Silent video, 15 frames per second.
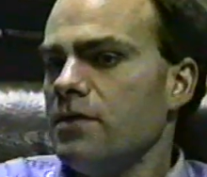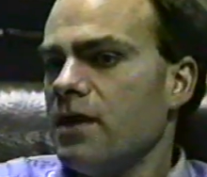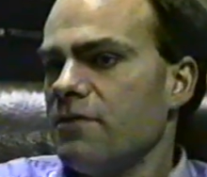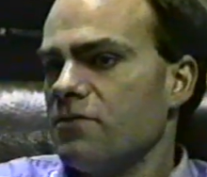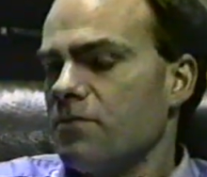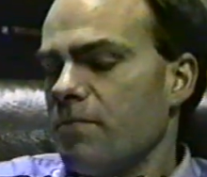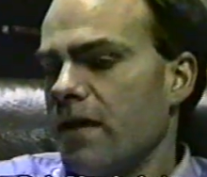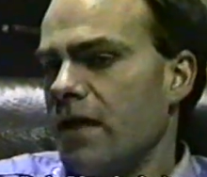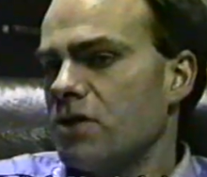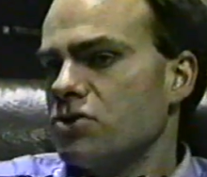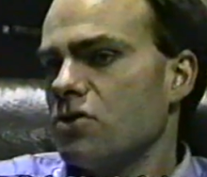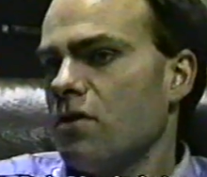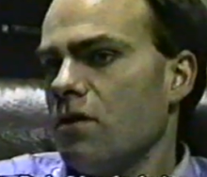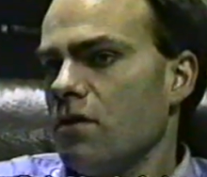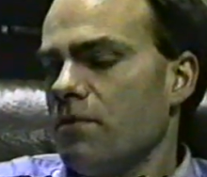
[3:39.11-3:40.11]
You have Spanish
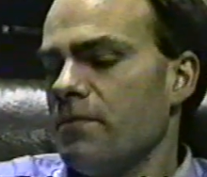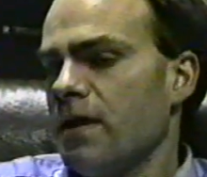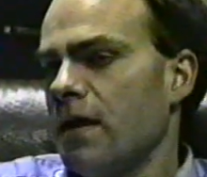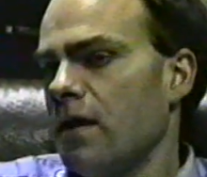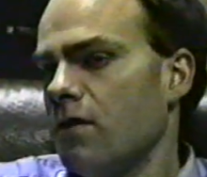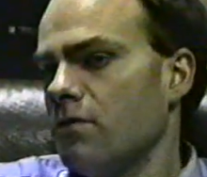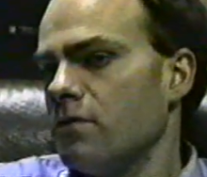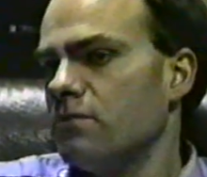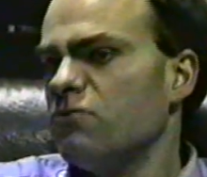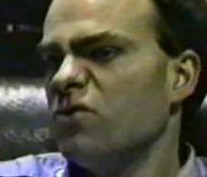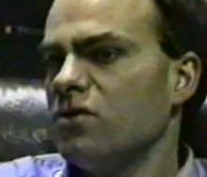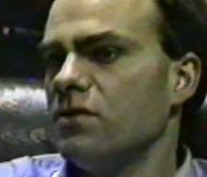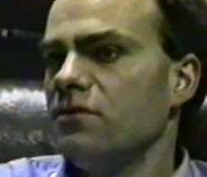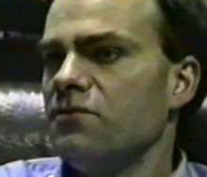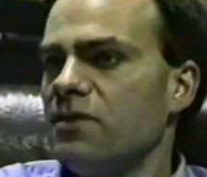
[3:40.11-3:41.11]
Harlem now, and
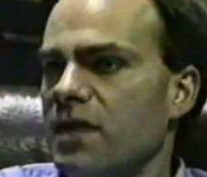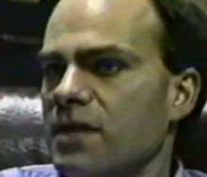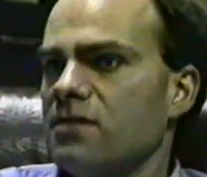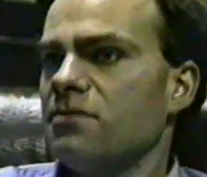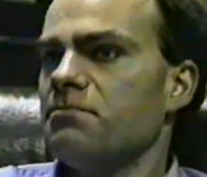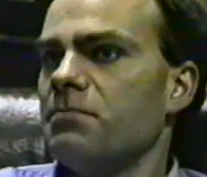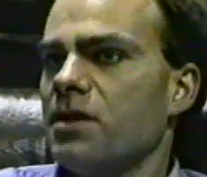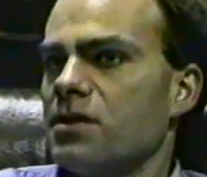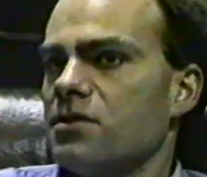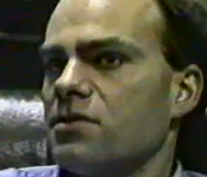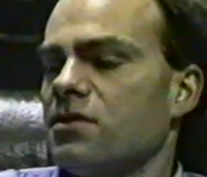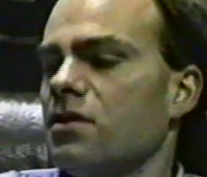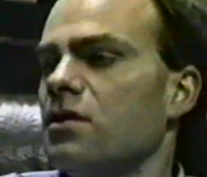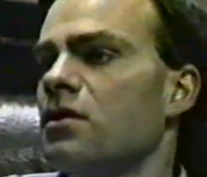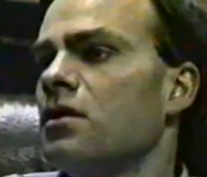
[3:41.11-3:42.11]
really even that's mixed.